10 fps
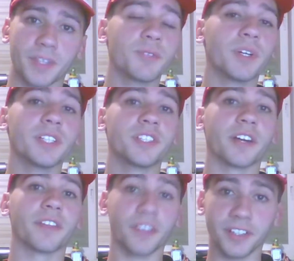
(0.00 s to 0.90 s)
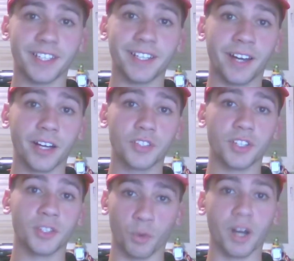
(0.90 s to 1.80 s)
This one took
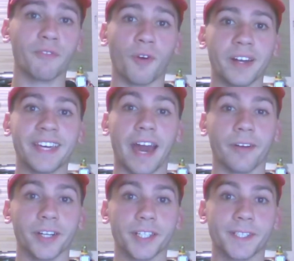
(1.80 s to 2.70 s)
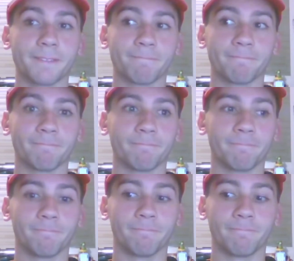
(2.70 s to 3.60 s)
1,324 encounters.
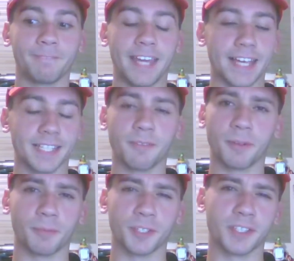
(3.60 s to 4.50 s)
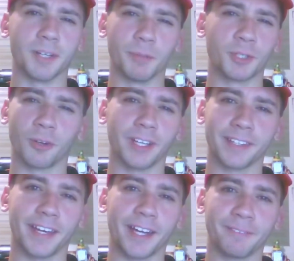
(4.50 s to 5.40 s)
Yeah, some of them are just gonna be short
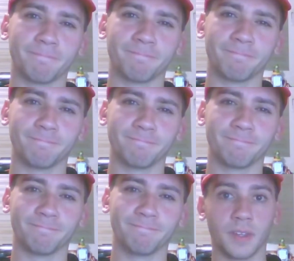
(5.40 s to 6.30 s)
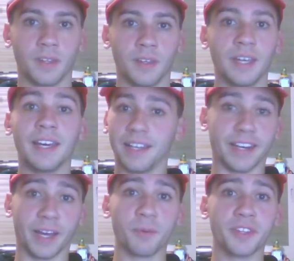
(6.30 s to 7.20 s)
like that.
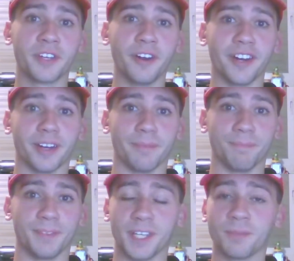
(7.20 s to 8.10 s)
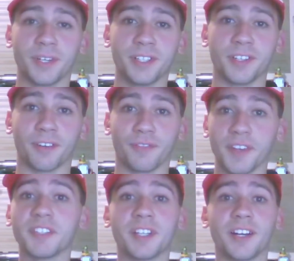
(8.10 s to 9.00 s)
Like with Kyurem, this one took
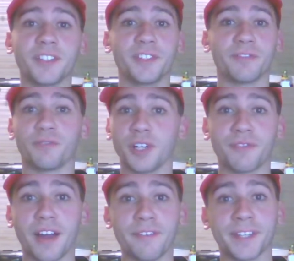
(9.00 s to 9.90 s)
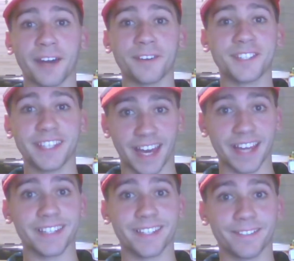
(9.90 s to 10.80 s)
1,545 encounters to
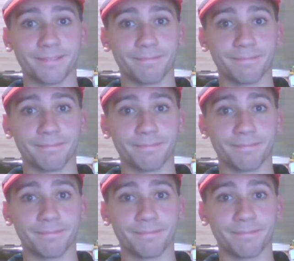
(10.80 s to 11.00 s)
get.